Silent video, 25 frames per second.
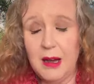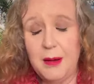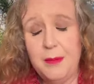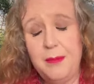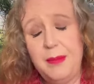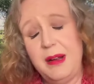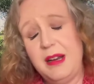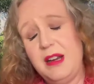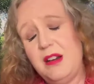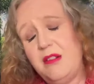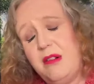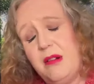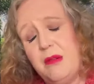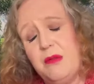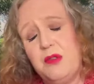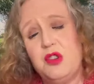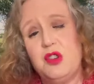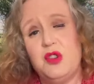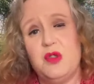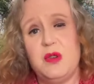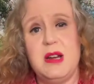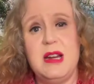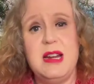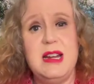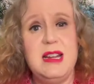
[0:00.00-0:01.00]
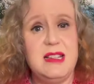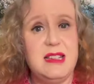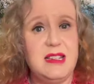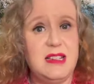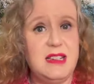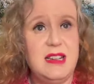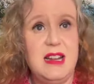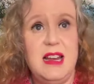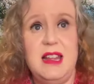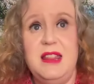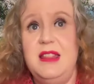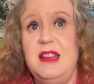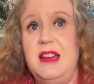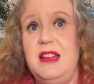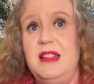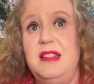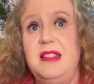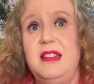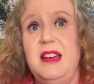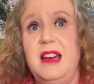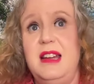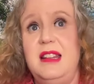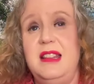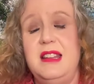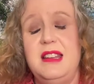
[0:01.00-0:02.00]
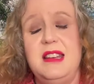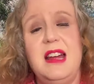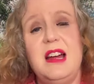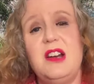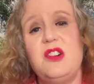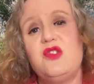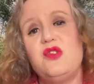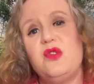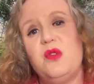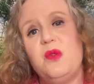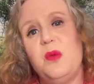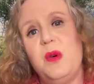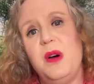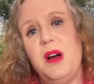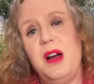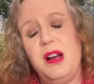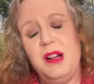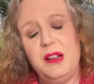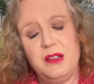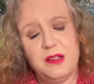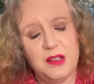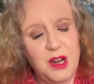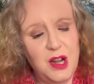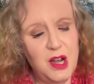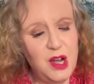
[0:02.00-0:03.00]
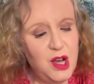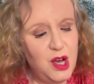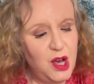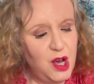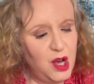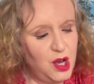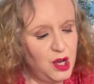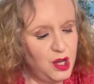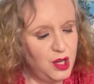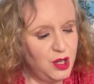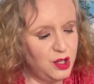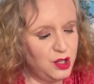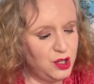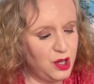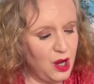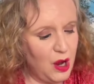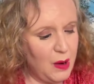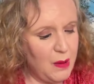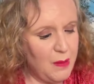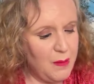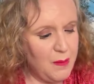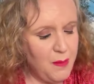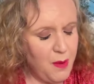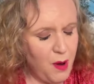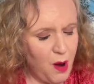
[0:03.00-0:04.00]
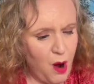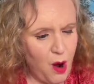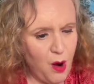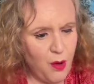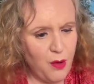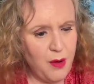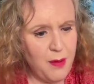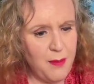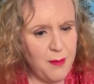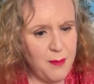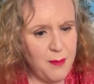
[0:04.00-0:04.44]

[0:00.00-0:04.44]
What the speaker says: And being around trees and the natural world. So more